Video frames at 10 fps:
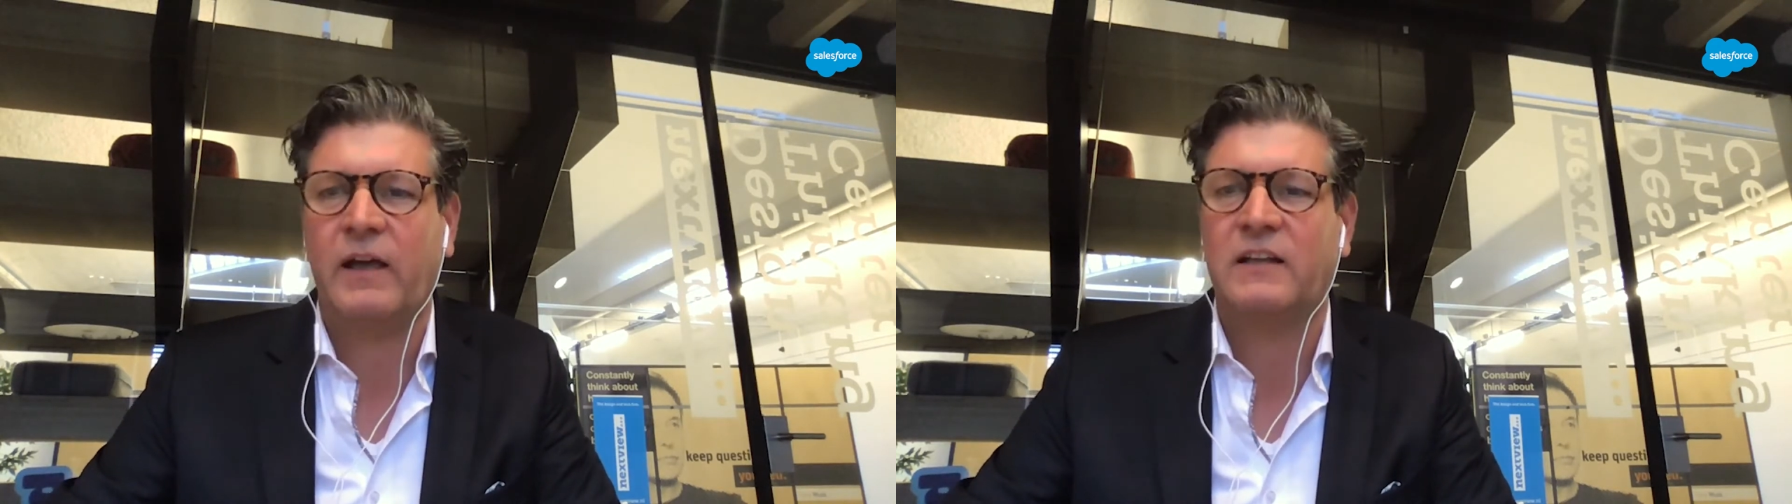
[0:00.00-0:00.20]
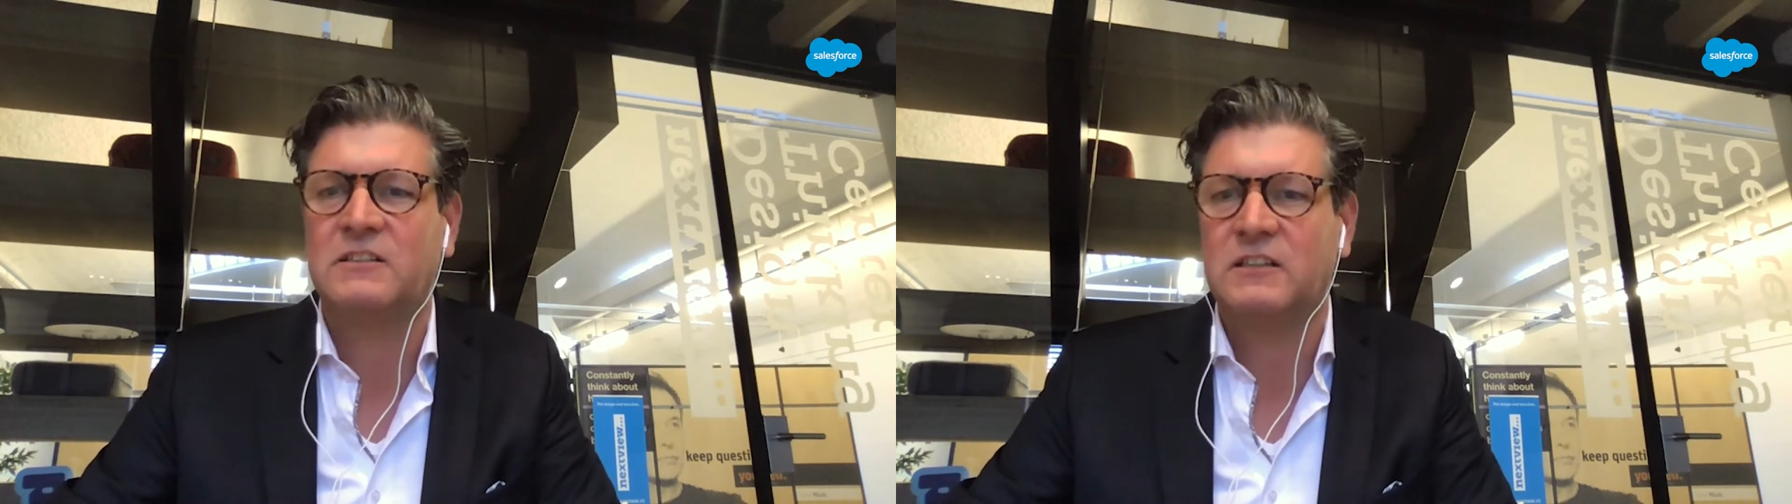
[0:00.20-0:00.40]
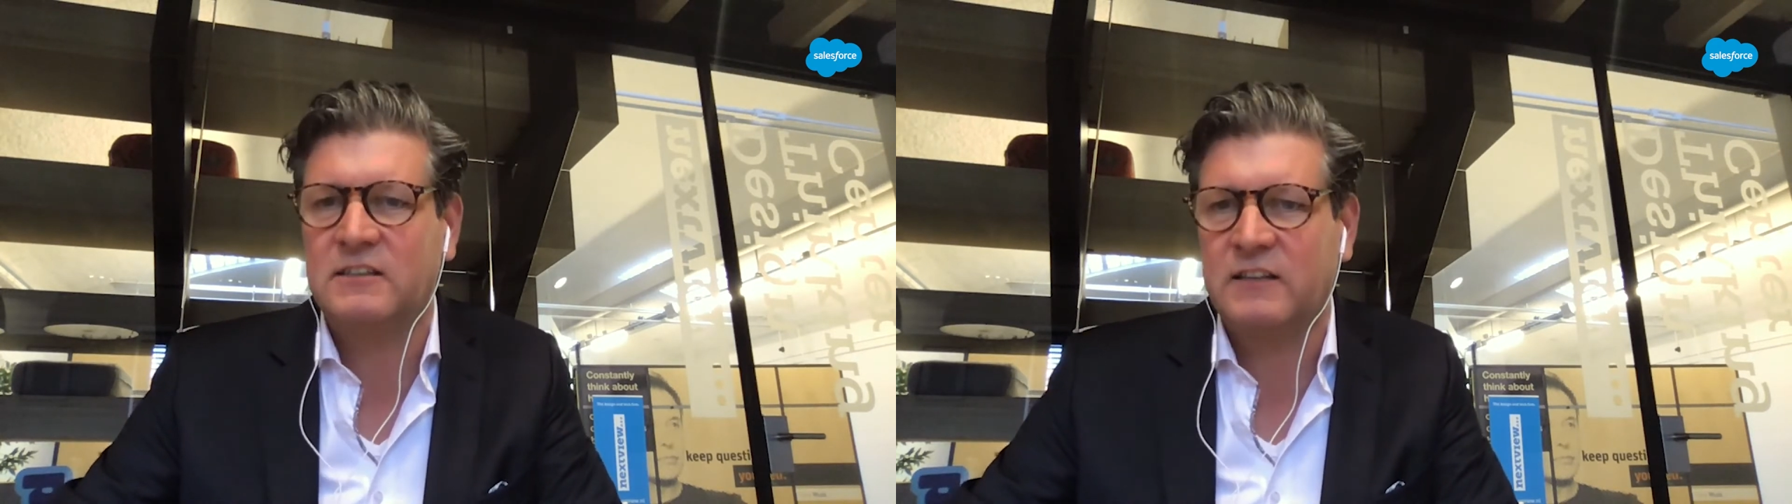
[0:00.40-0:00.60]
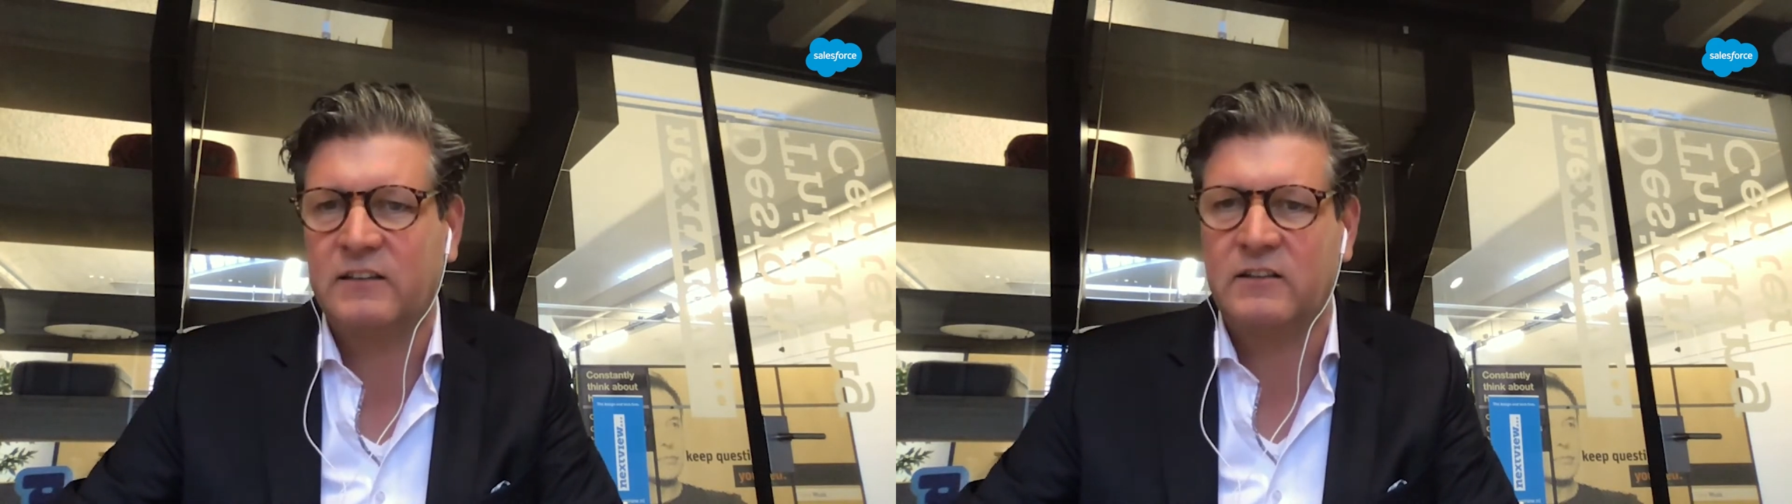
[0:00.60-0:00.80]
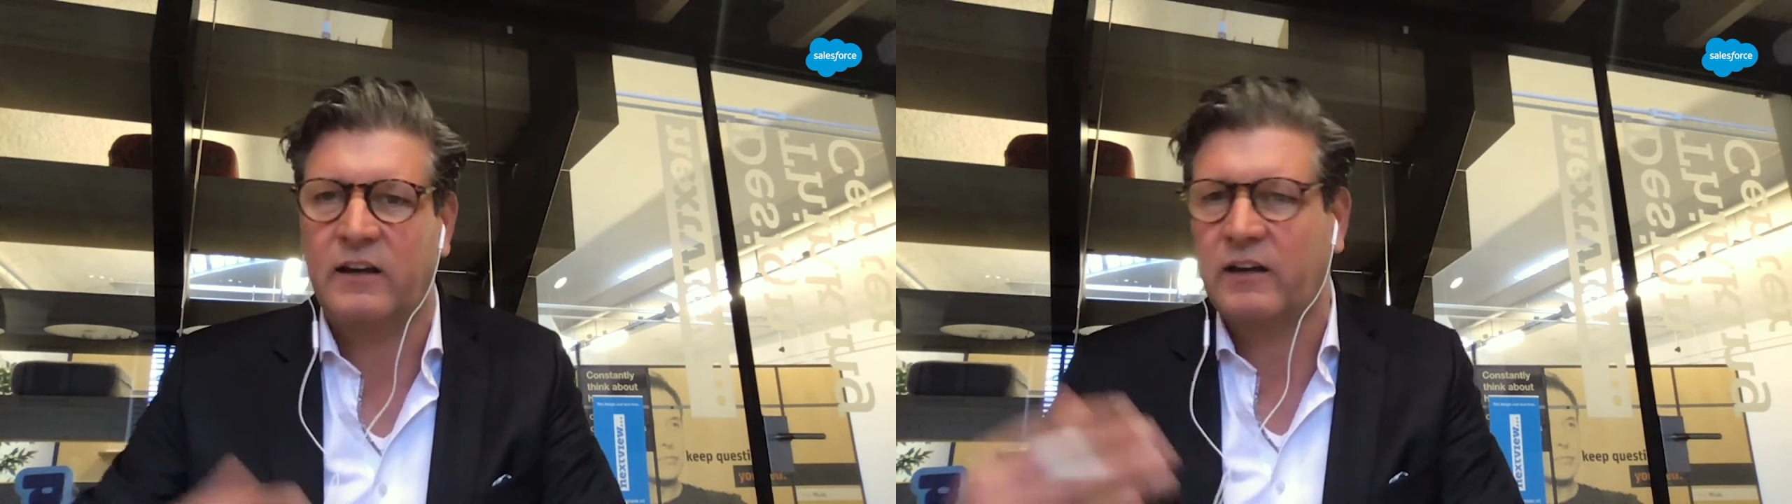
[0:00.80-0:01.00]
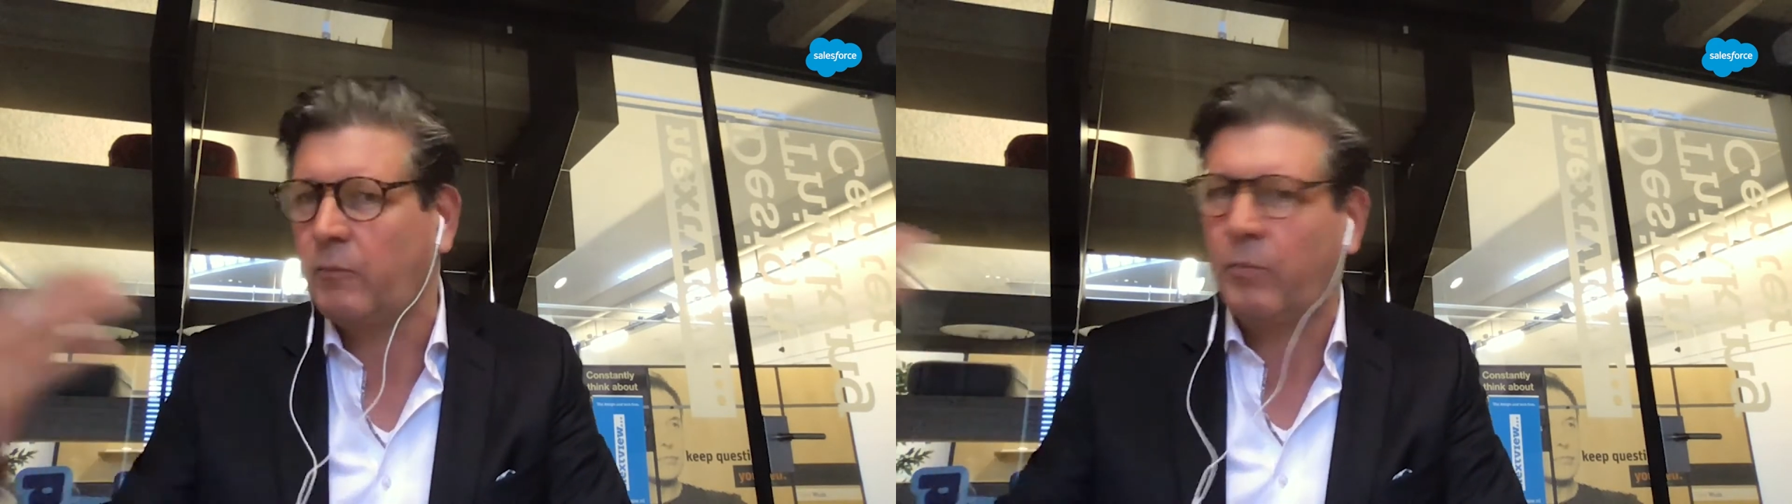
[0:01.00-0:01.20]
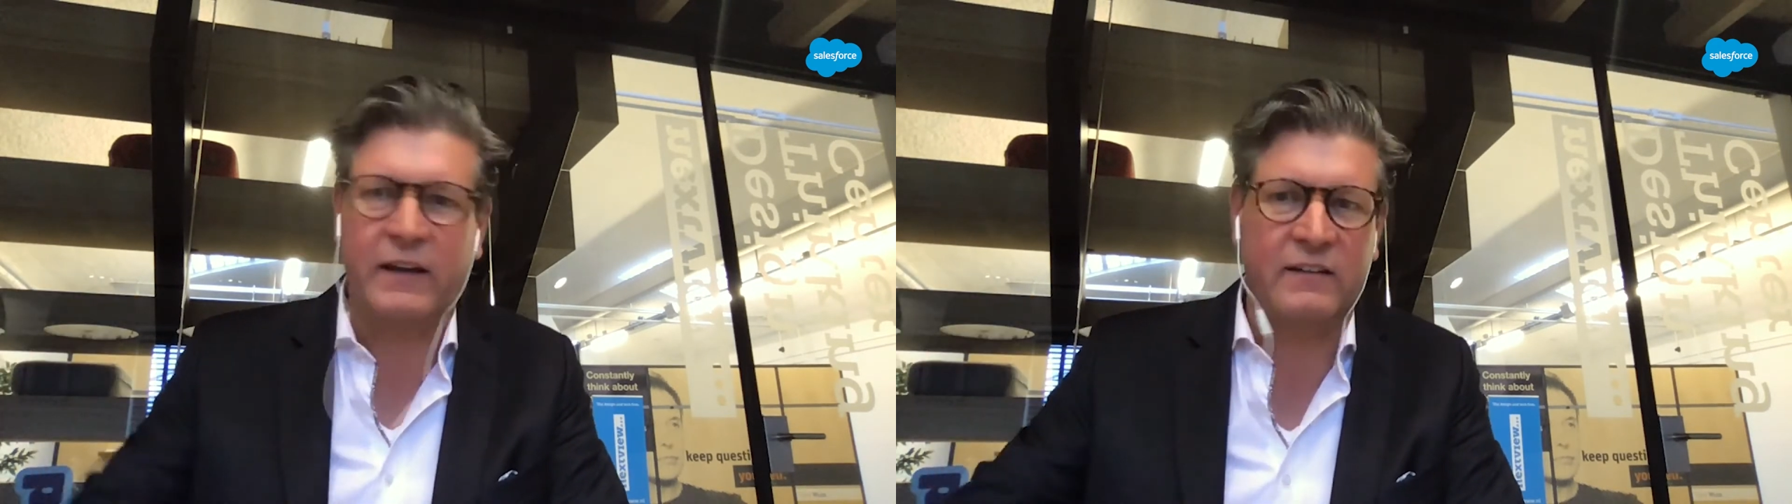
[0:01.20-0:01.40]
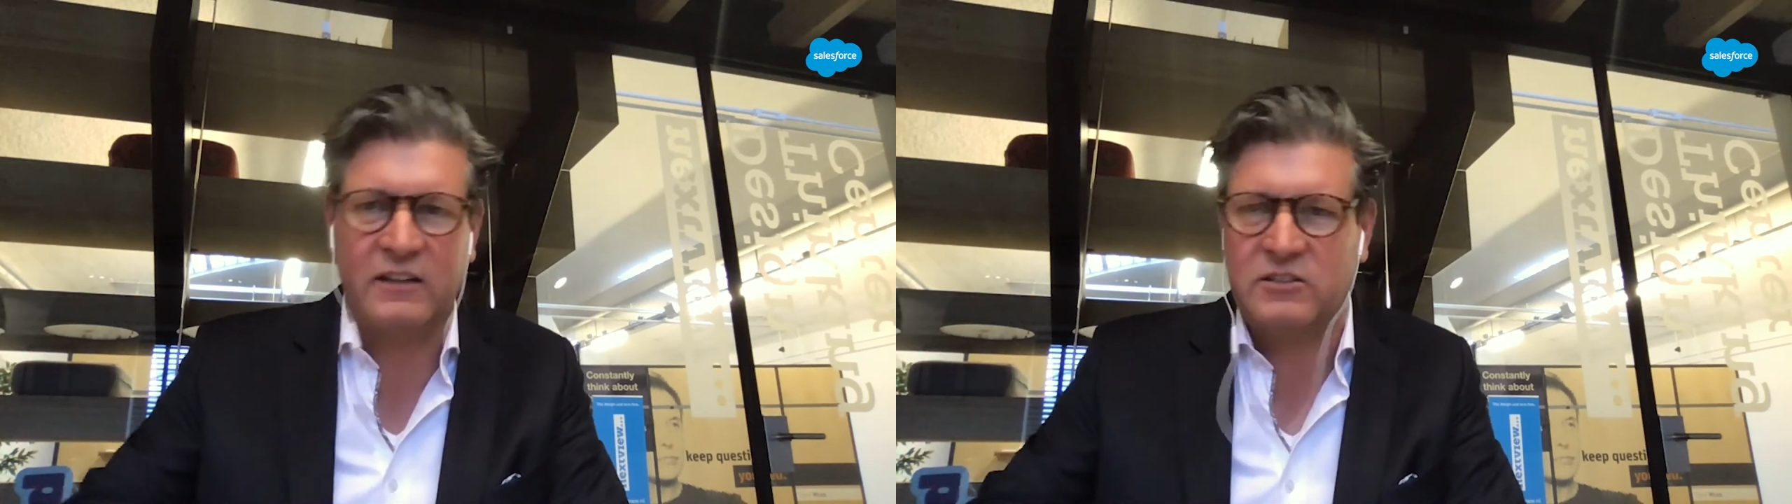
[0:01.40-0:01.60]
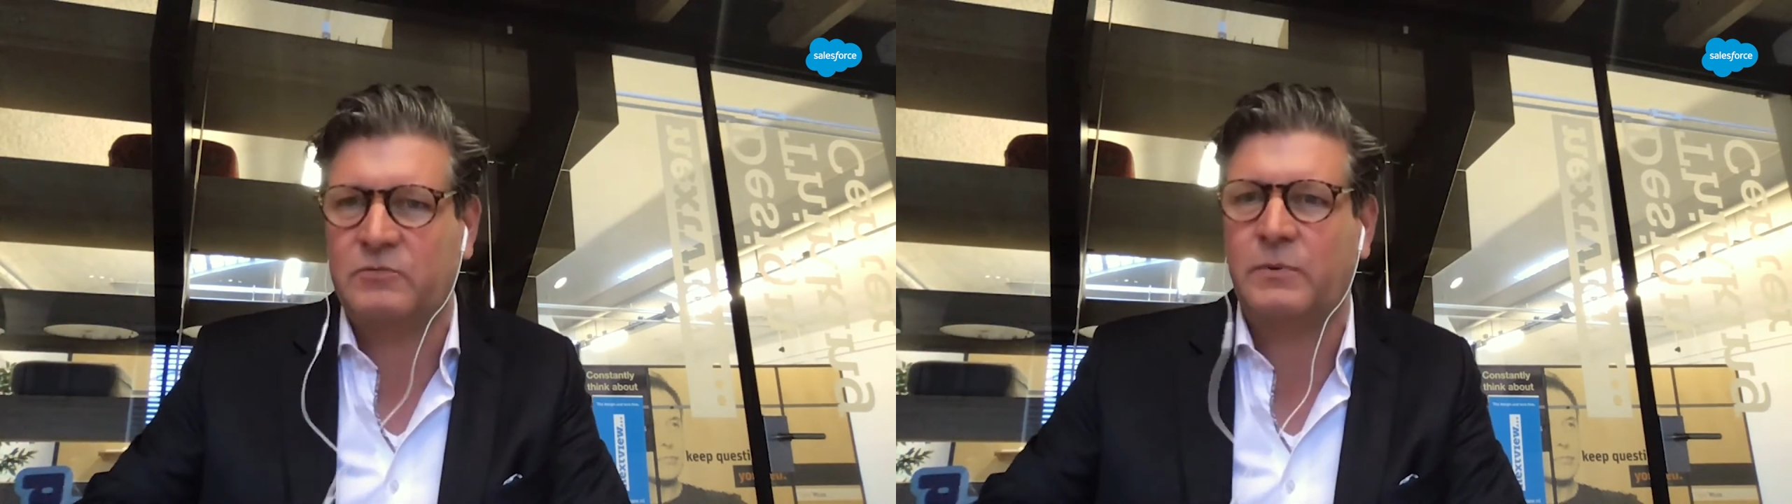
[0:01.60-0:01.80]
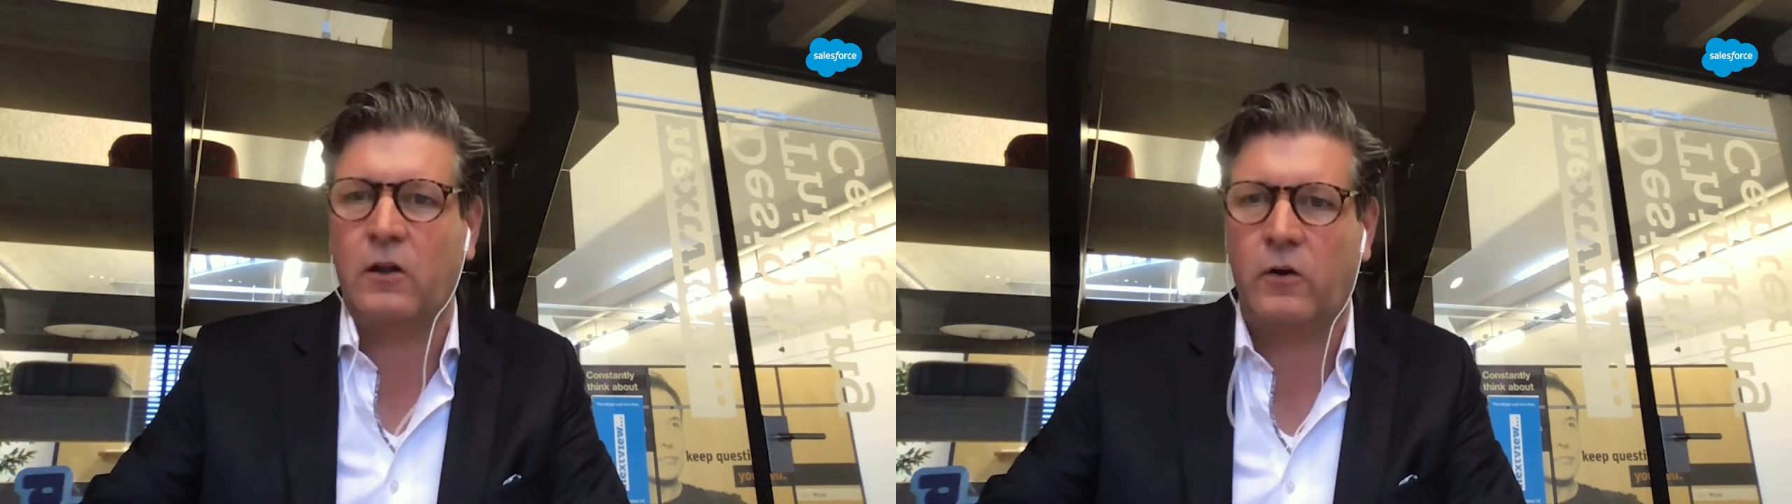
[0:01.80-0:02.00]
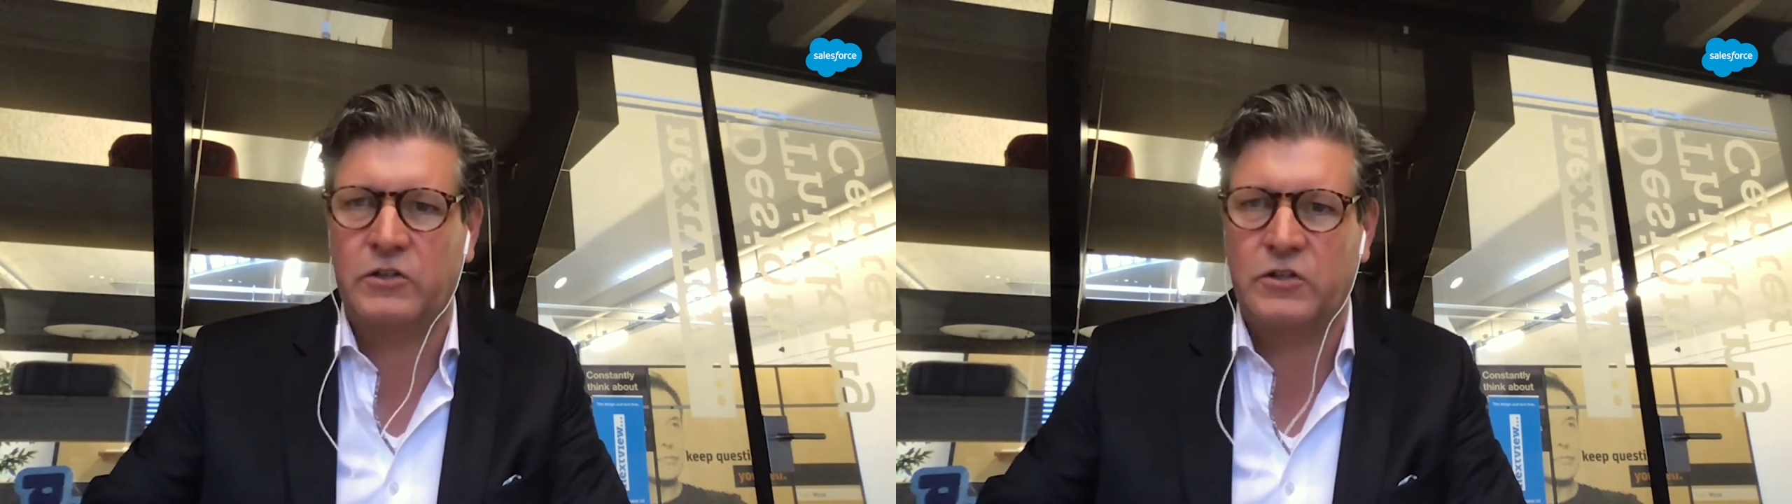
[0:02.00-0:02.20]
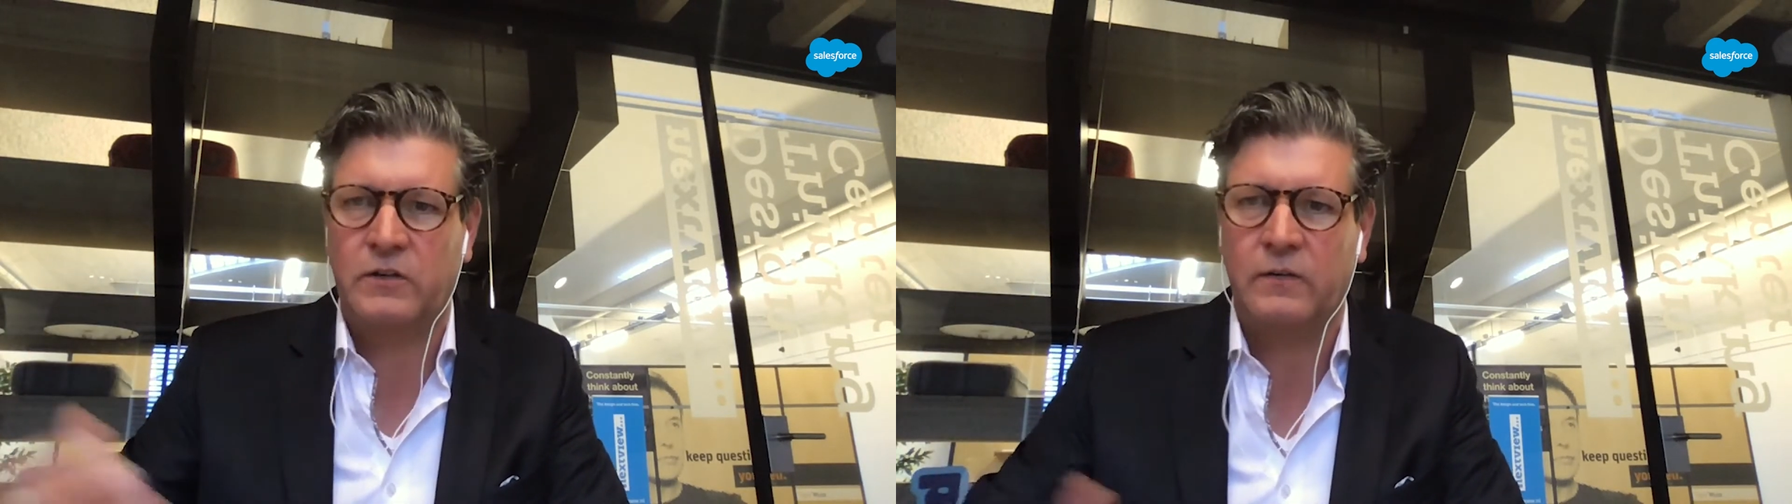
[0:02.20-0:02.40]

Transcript: and sees that a complaint has just been lodged.